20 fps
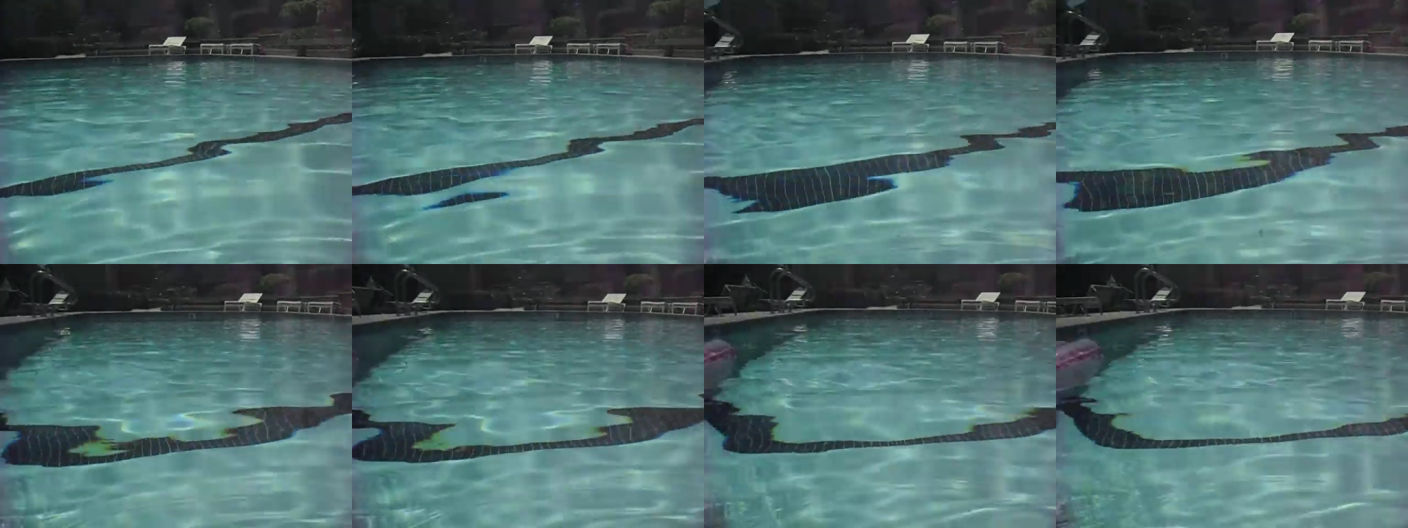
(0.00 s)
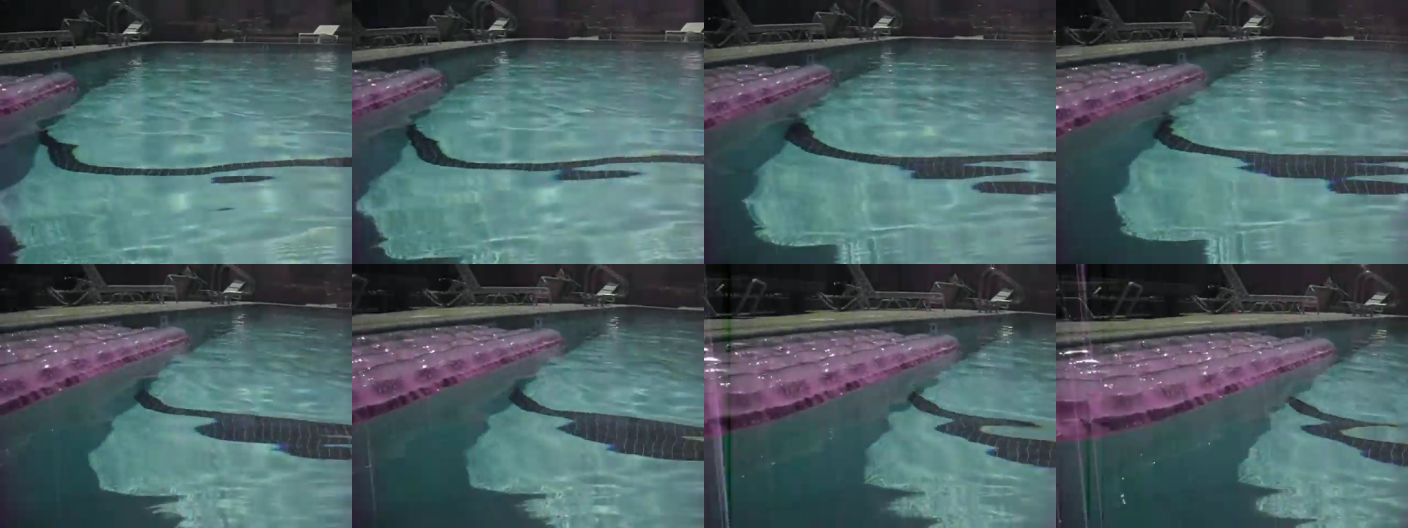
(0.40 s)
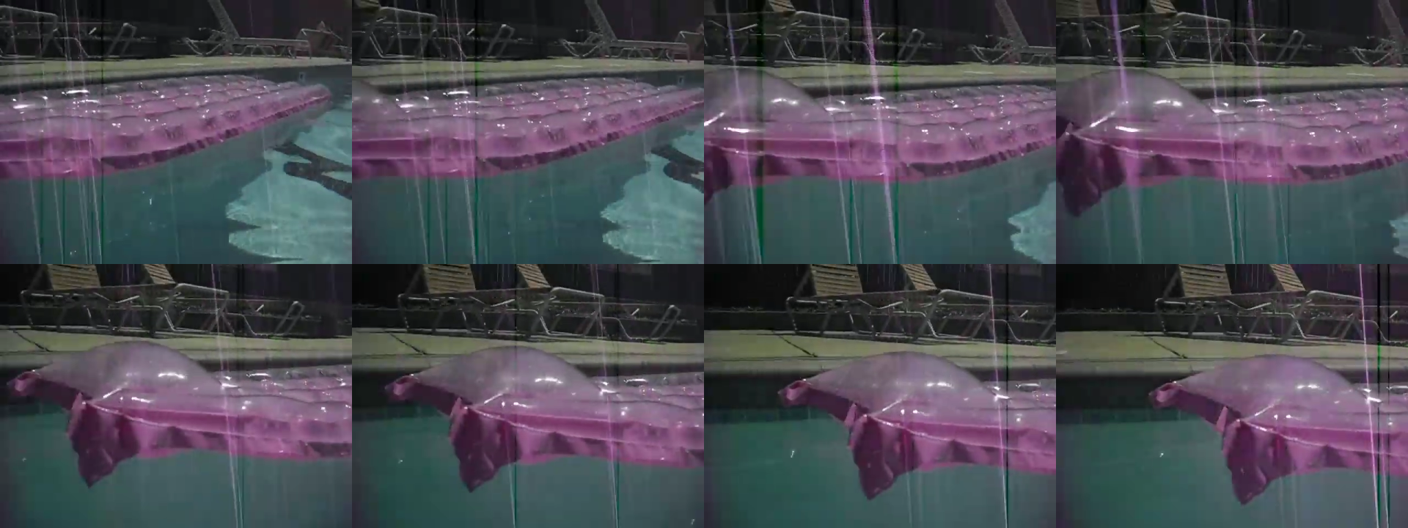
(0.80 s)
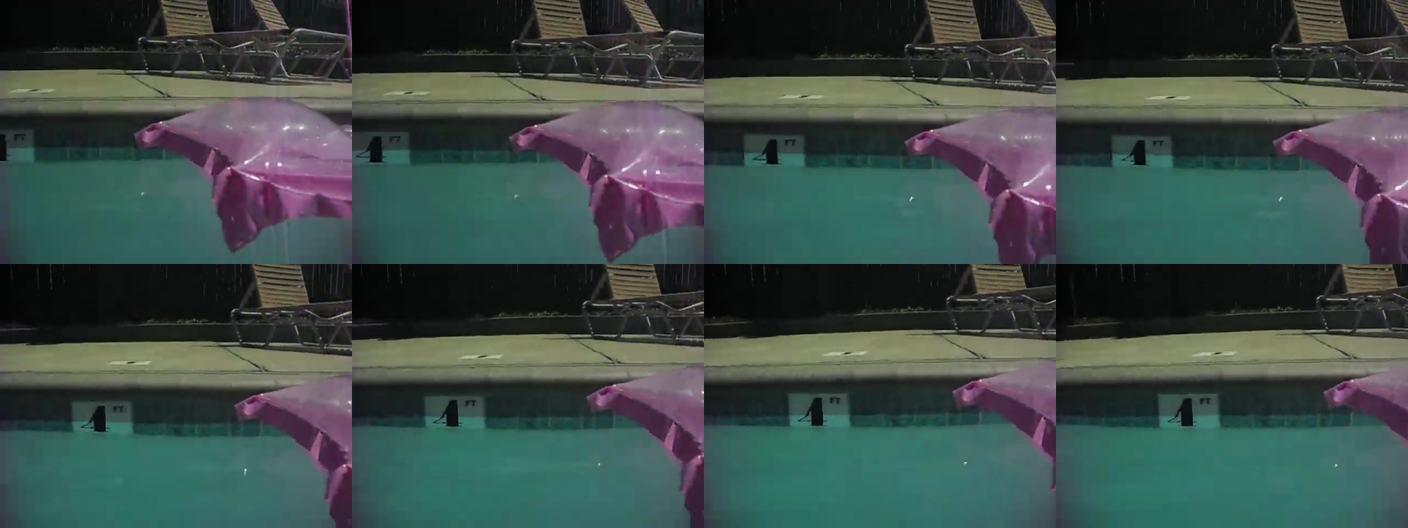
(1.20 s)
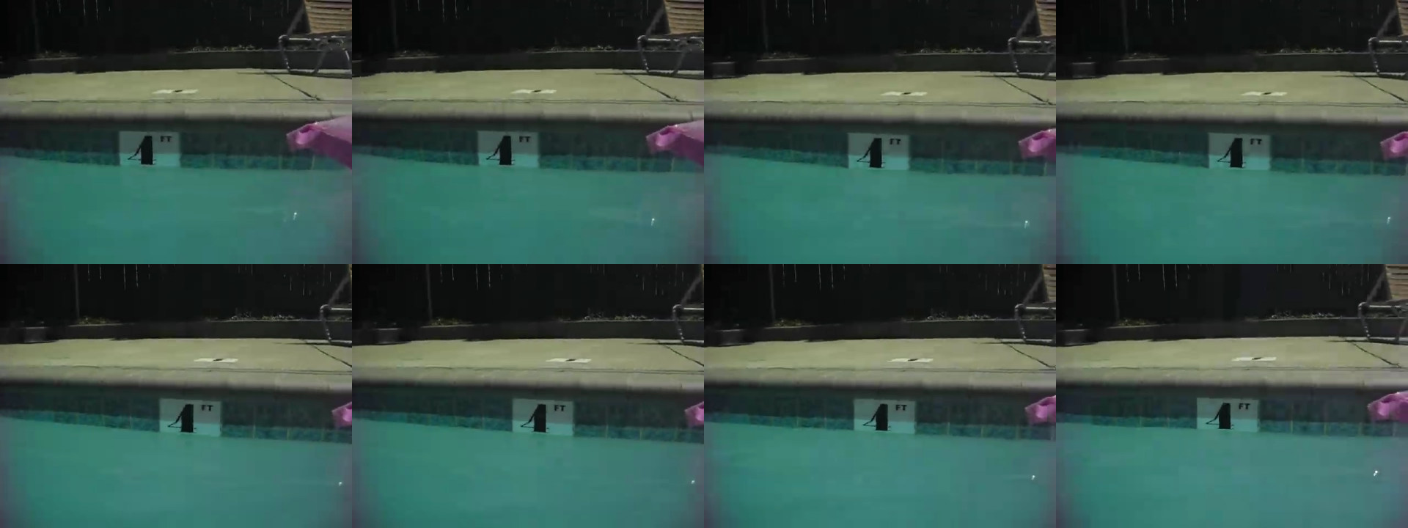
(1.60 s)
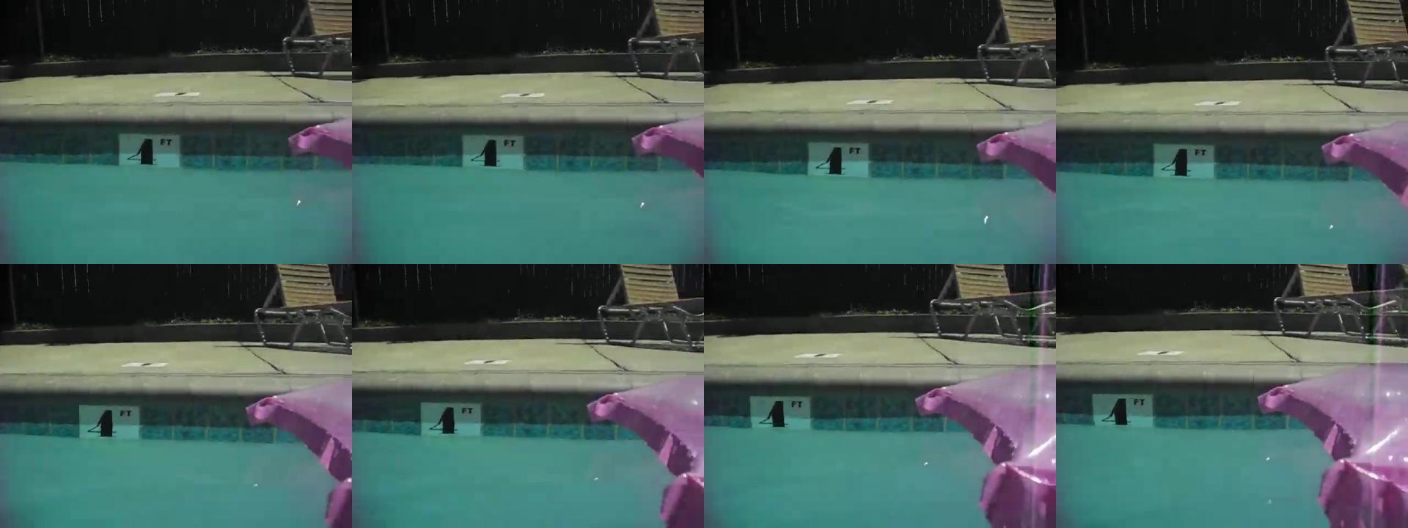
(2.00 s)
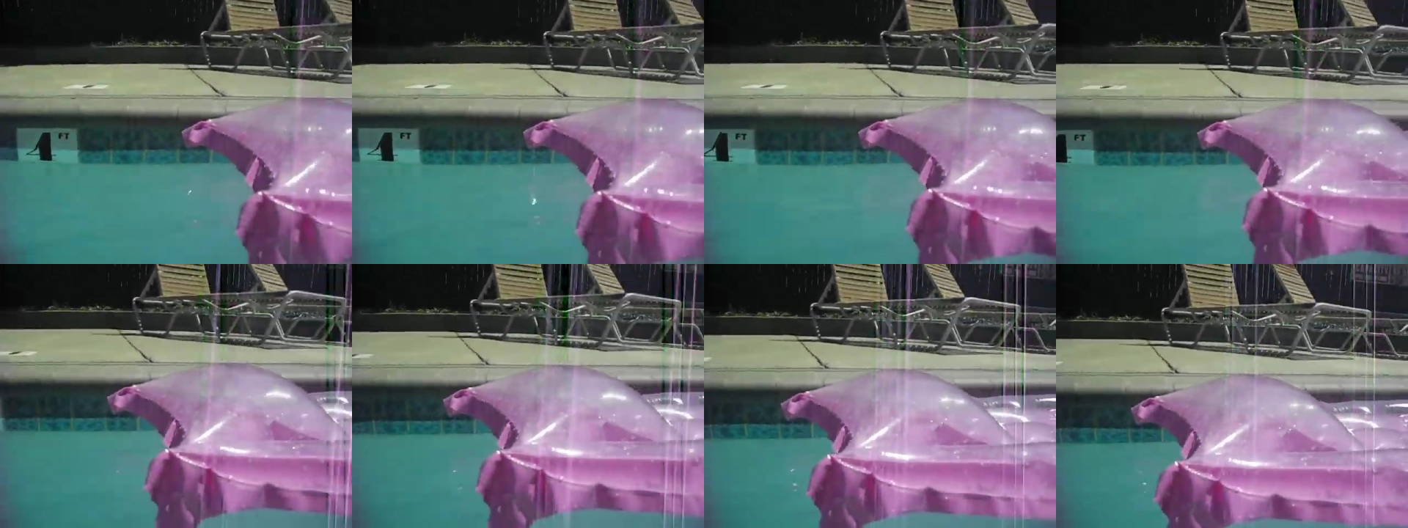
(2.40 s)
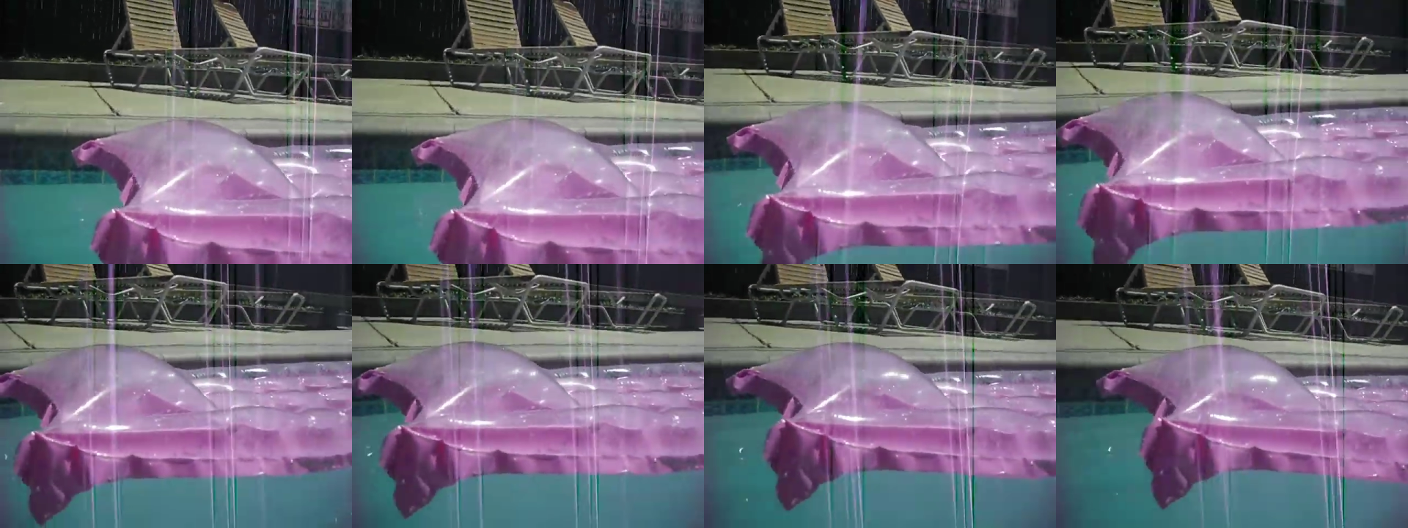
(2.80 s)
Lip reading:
Nobody's mouth can be seen.